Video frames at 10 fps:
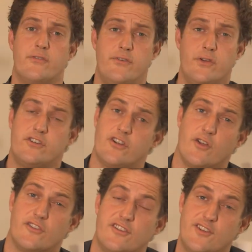Food
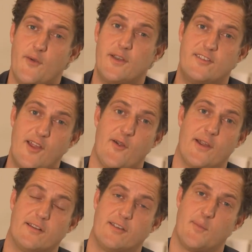shows are so
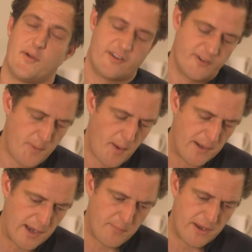endearing to the British
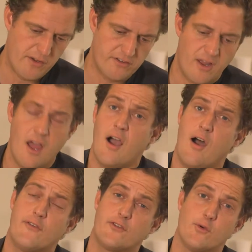public because,
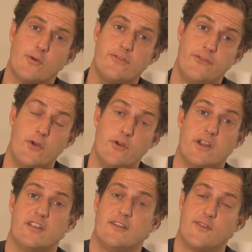after all, food
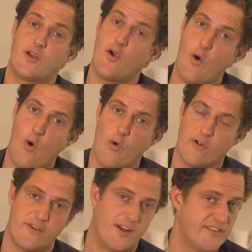is at the core
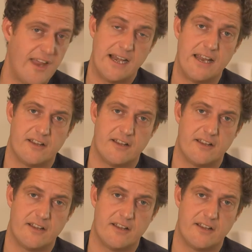of our daily